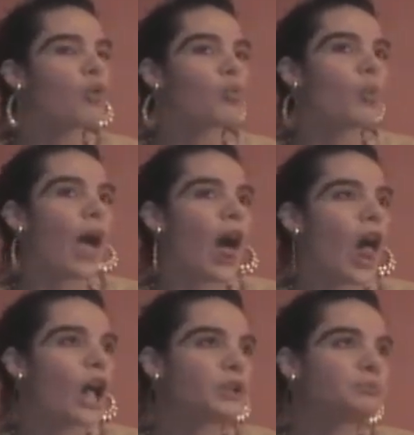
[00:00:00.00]

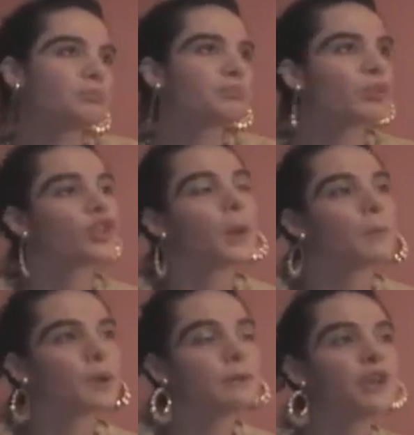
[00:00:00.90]
Well, the
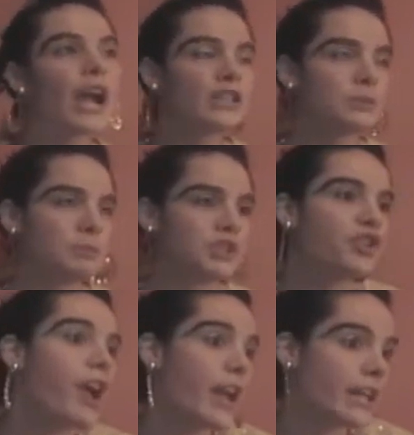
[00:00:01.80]
mood I'm trying to
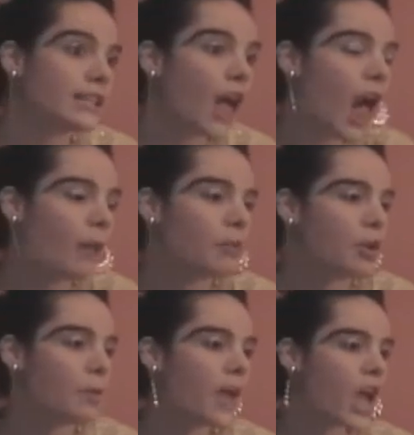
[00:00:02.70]
portray in this
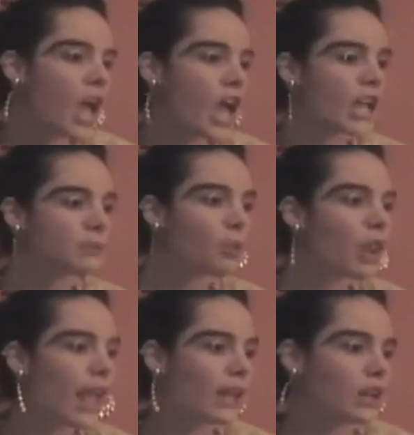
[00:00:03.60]
album is more
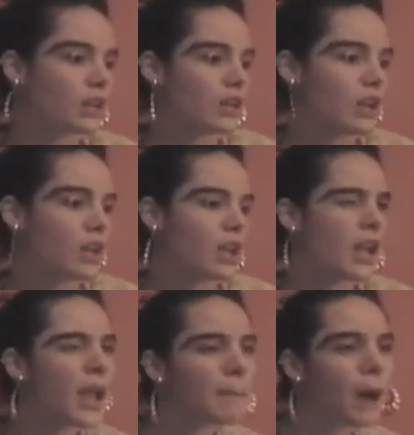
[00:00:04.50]
like a
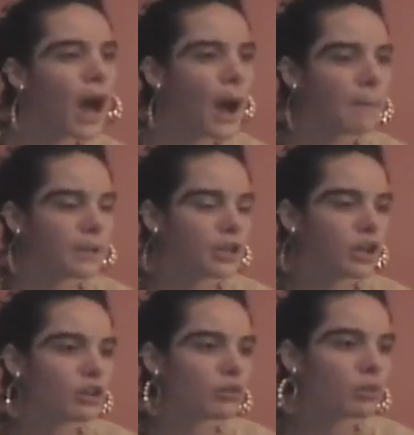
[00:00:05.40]
hip hop, you
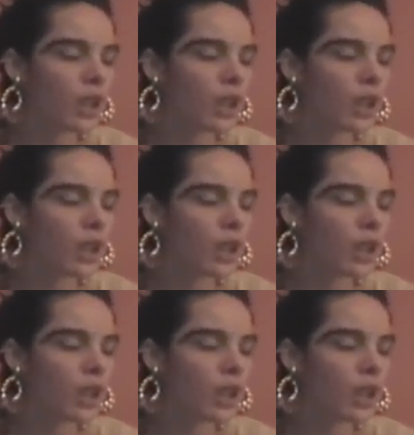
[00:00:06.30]
know?